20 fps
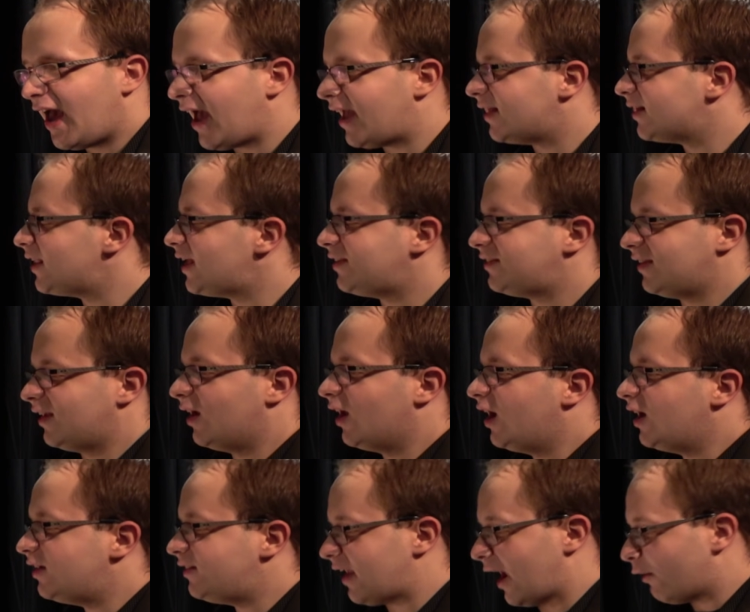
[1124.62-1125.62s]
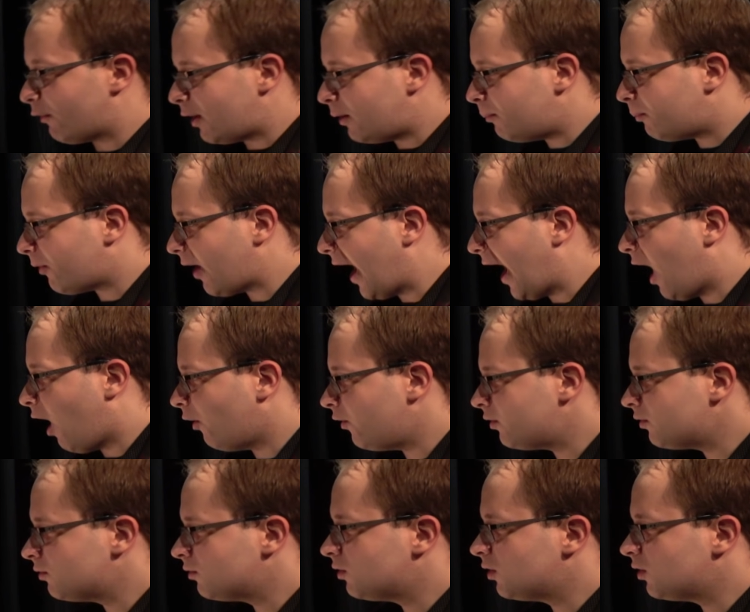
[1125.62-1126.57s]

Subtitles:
Hey, listen, Darren Brown,